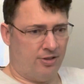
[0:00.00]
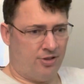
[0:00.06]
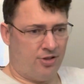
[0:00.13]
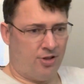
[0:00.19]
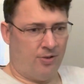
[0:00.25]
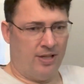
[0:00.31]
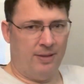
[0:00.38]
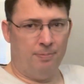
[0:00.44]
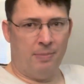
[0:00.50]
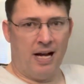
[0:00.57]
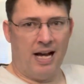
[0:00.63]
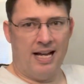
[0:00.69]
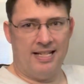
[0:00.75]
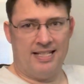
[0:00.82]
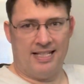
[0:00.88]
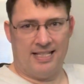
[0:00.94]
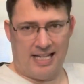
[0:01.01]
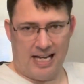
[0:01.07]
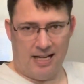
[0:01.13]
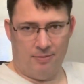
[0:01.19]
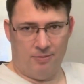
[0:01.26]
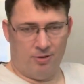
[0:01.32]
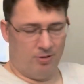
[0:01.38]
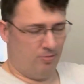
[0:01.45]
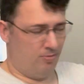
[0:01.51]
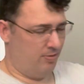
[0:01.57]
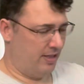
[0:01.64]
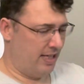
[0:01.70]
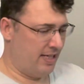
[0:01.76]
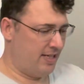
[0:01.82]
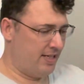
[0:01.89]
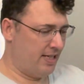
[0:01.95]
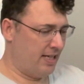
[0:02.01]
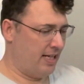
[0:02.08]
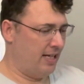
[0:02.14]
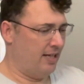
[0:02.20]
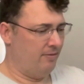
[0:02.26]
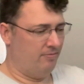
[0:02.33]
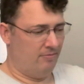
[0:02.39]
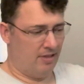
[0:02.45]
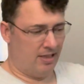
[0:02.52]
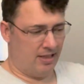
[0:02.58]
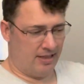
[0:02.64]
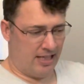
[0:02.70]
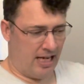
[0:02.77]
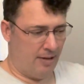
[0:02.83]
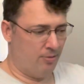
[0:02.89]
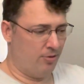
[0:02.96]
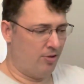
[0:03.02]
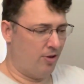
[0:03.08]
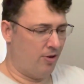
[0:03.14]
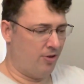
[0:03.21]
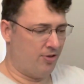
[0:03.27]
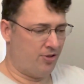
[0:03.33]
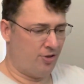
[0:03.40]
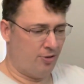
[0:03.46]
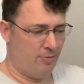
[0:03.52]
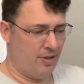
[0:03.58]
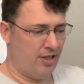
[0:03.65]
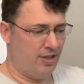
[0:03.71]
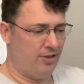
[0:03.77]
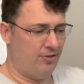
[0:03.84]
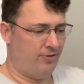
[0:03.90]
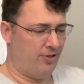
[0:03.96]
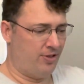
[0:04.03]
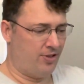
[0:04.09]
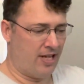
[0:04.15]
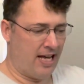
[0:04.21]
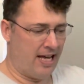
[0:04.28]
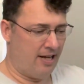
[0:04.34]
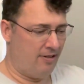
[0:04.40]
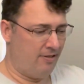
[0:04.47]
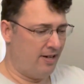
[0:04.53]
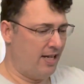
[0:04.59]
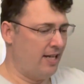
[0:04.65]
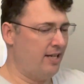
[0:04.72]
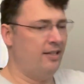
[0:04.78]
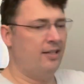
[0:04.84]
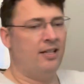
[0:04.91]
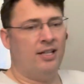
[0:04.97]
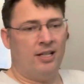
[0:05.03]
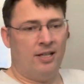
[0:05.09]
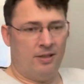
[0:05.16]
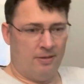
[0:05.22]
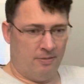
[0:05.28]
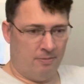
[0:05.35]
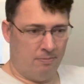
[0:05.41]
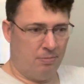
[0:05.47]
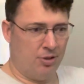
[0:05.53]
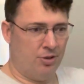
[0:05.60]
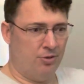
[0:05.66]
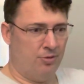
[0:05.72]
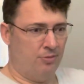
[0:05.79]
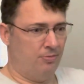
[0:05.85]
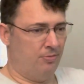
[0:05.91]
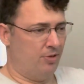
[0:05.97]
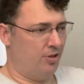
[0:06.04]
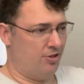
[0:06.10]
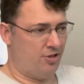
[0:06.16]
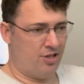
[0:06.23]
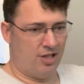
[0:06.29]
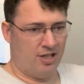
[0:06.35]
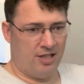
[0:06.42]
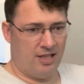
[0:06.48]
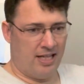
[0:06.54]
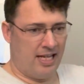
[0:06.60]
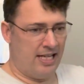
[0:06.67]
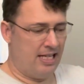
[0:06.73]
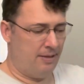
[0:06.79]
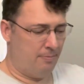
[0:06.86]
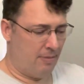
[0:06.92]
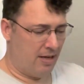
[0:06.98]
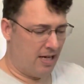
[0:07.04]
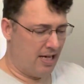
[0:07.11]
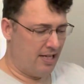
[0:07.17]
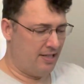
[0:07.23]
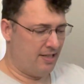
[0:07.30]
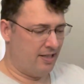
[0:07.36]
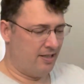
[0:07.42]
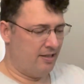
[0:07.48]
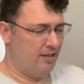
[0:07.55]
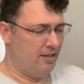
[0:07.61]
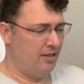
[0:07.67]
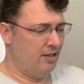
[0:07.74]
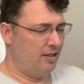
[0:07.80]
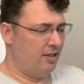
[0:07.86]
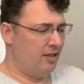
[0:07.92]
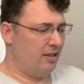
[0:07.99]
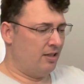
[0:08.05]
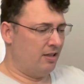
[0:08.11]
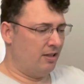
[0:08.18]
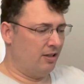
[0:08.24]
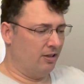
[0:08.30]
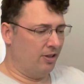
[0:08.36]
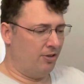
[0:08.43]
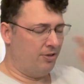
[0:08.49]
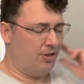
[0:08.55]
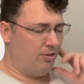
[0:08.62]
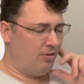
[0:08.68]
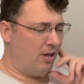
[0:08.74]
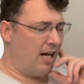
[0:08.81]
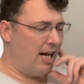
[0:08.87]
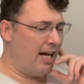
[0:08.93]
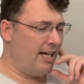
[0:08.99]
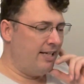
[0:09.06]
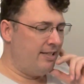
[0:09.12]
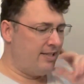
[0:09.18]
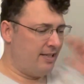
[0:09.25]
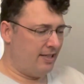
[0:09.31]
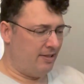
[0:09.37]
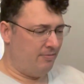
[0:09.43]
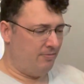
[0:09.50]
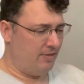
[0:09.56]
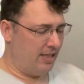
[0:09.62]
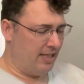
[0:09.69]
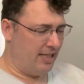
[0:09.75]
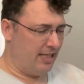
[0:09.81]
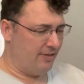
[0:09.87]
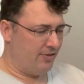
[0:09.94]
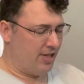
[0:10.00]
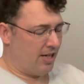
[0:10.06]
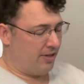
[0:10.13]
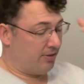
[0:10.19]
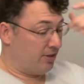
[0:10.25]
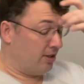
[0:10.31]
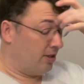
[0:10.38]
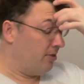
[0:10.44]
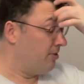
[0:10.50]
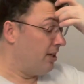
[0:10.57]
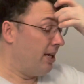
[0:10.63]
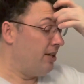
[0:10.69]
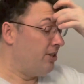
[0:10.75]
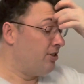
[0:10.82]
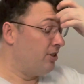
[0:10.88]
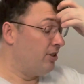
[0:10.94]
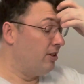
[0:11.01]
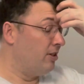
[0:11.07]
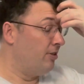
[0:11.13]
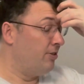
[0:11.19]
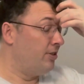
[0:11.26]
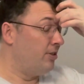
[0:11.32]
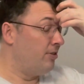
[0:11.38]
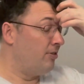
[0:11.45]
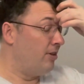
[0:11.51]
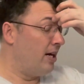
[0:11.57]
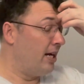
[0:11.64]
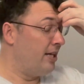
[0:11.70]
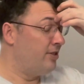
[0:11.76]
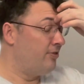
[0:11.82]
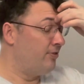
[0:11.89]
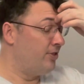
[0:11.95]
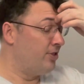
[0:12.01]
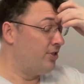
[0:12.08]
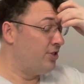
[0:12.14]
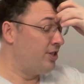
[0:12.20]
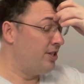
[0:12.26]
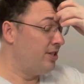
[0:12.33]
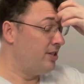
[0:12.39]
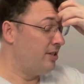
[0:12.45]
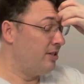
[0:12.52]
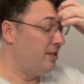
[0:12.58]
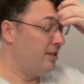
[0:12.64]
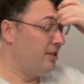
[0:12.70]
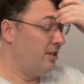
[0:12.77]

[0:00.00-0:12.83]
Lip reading: So he buys a table. When they say a table costs so much for the Saturday, boom. Or Sunday, he buys it. Colonial Heights, he gives out the location. Colonial Heights, Virginia.